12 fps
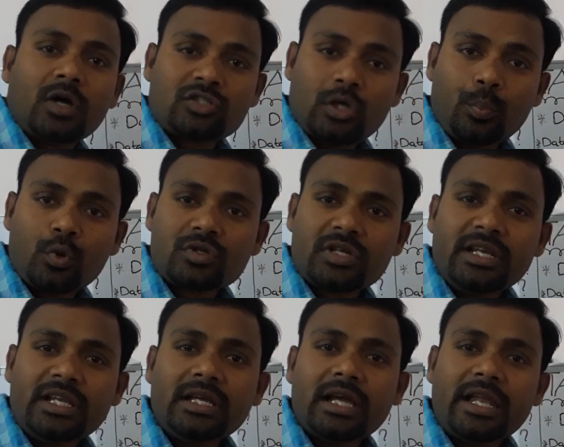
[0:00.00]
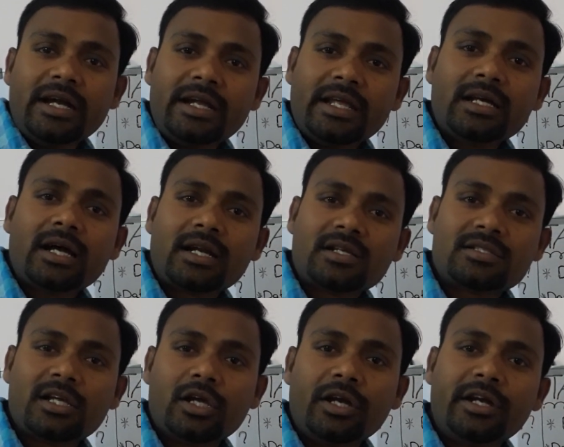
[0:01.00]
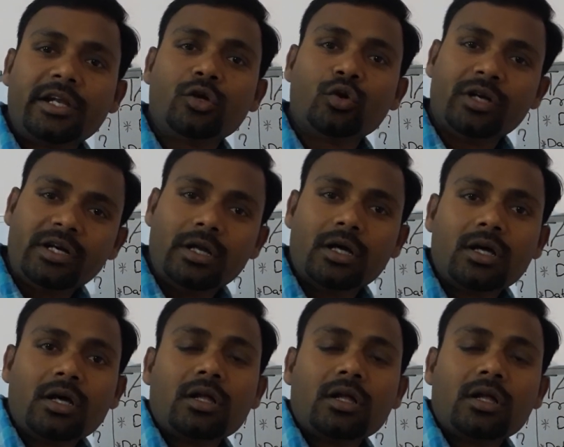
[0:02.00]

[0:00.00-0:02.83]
suppose any editing or is there anything you did,